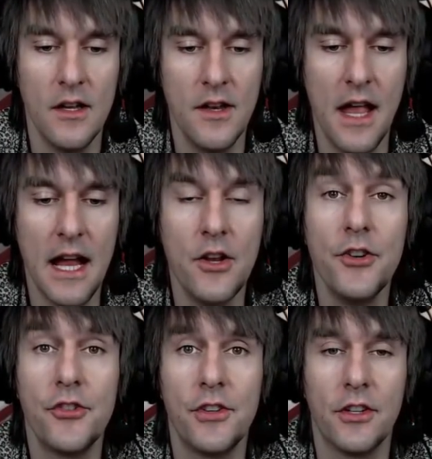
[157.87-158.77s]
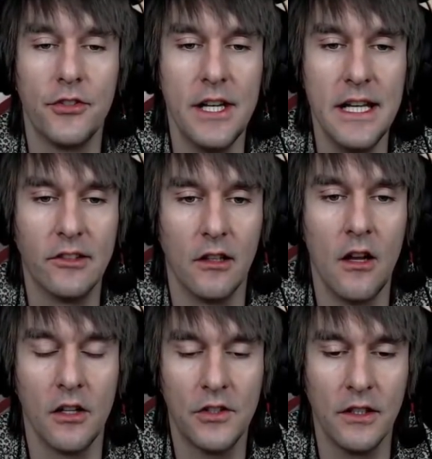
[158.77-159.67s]
900 degrees
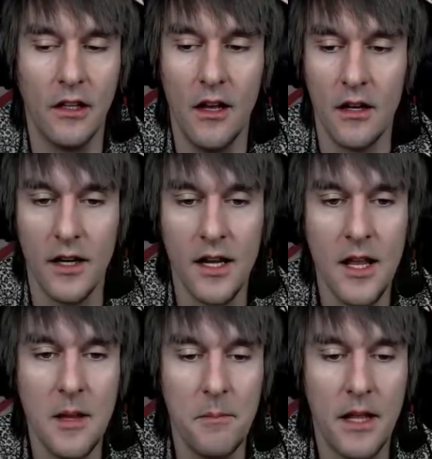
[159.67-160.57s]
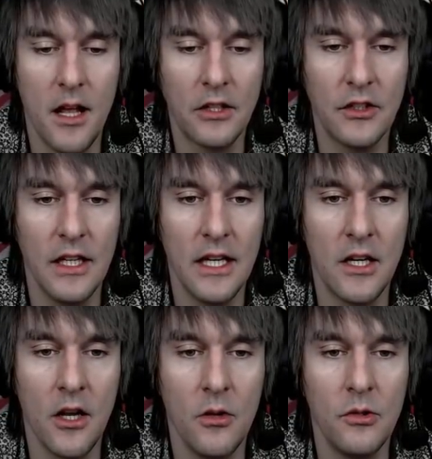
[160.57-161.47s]
lock to lock, because it
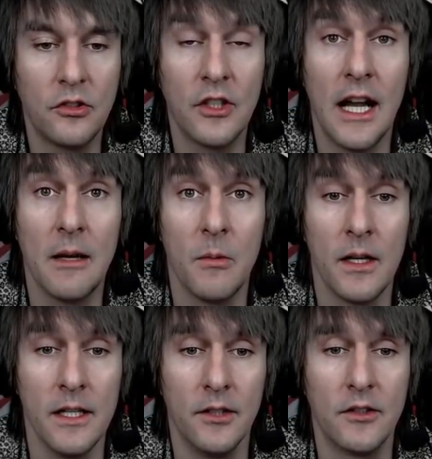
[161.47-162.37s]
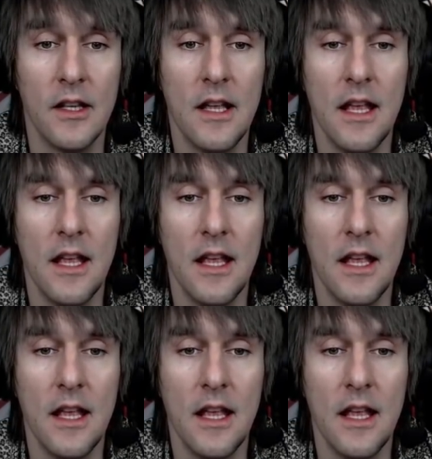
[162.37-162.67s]
goes sideways.